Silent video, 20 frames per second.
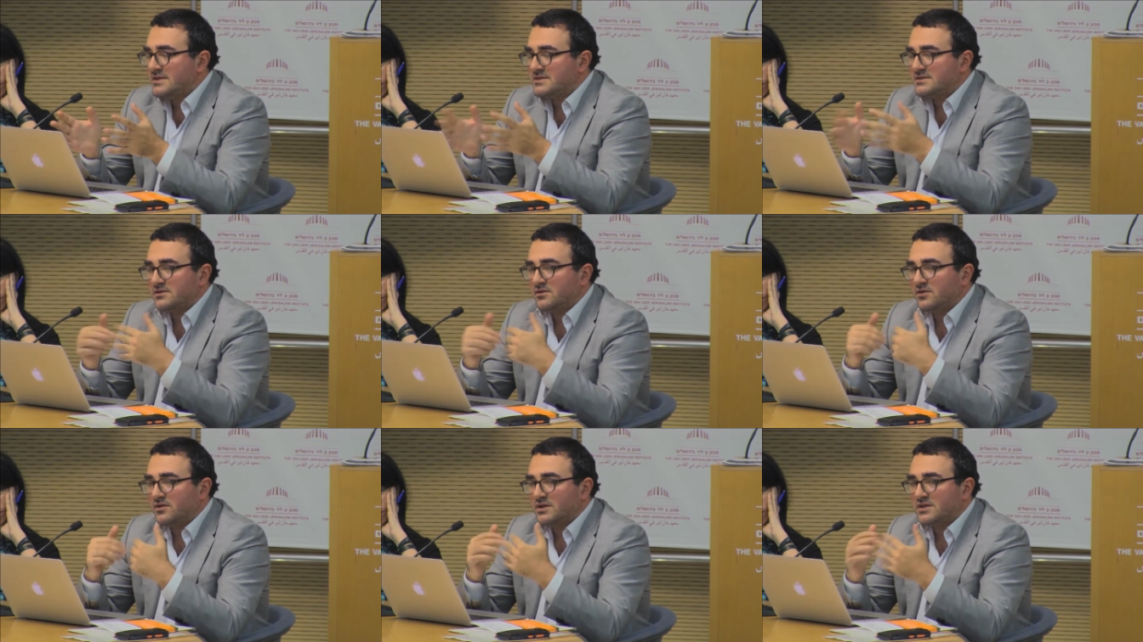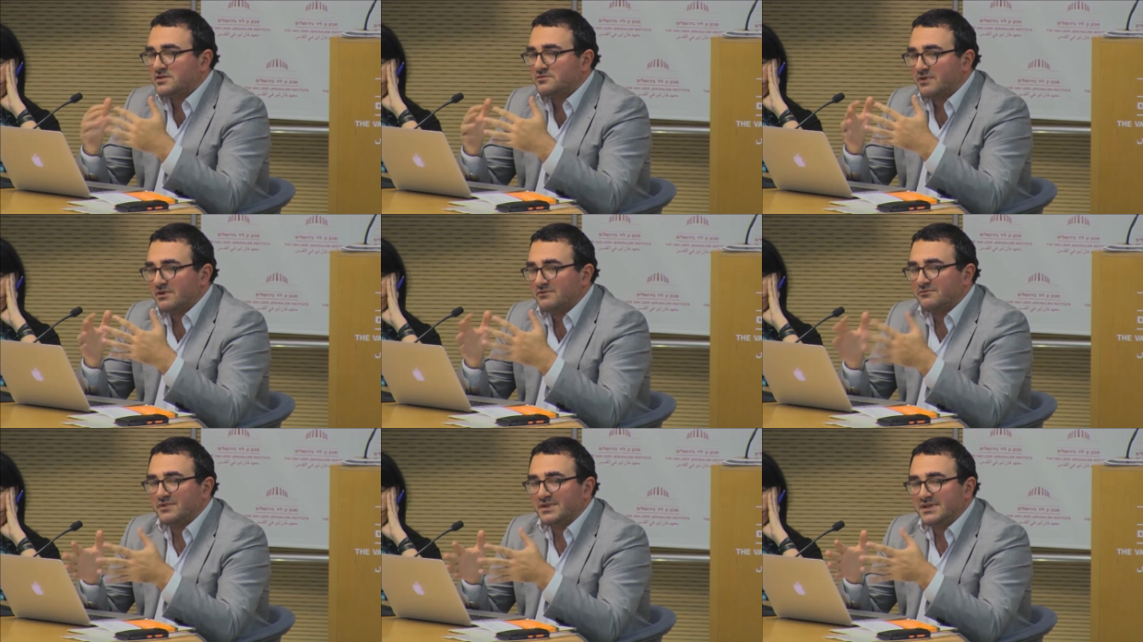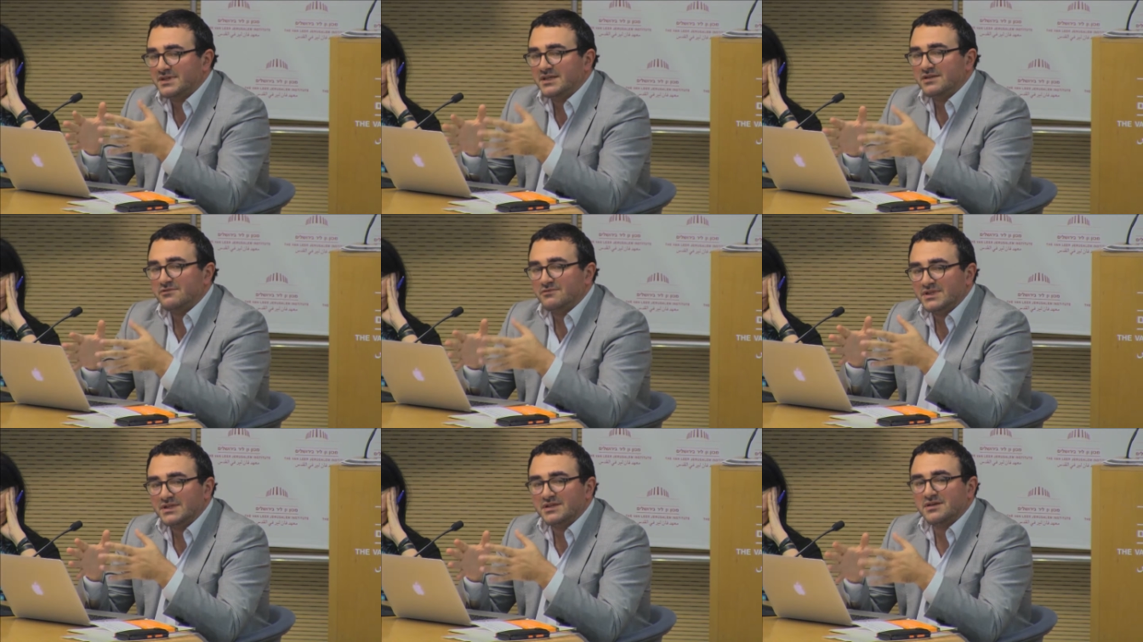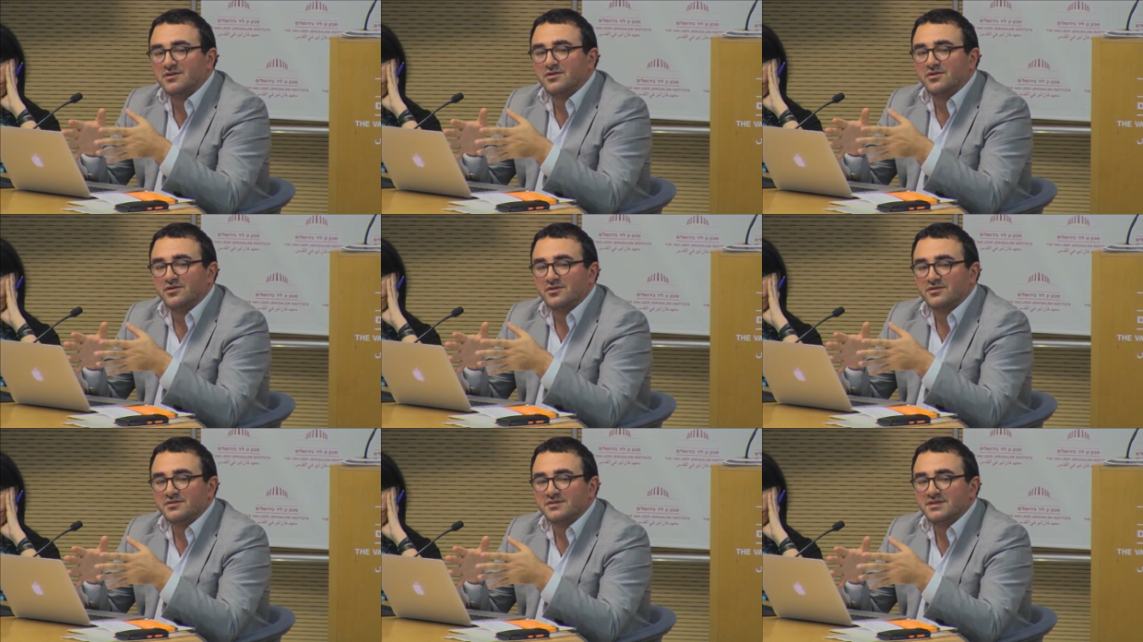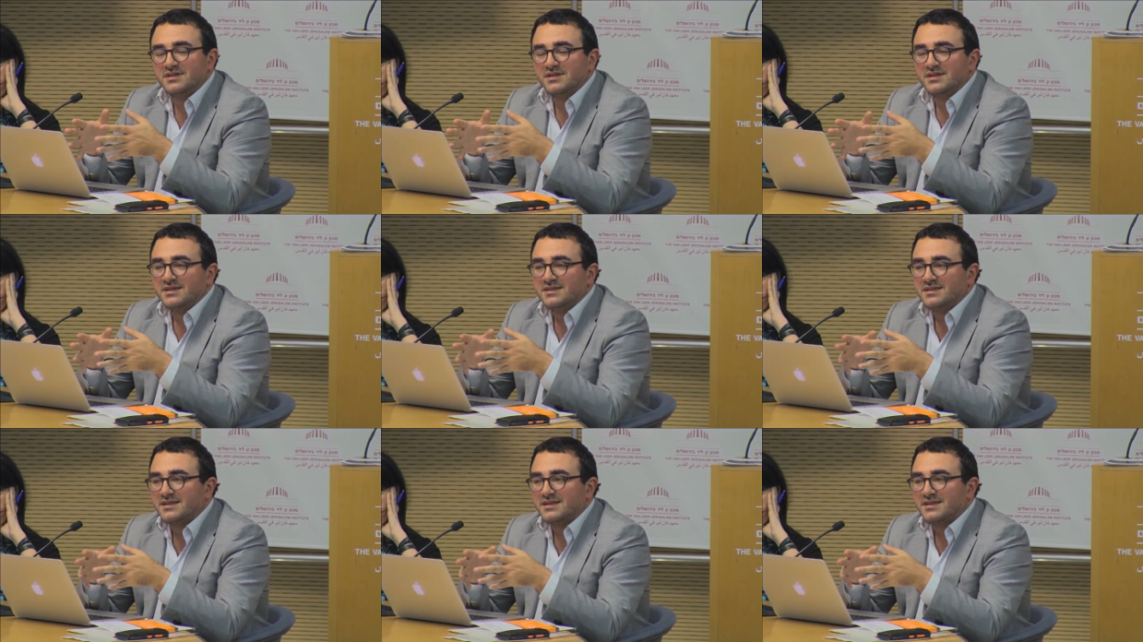As lawyers, when we deal with court,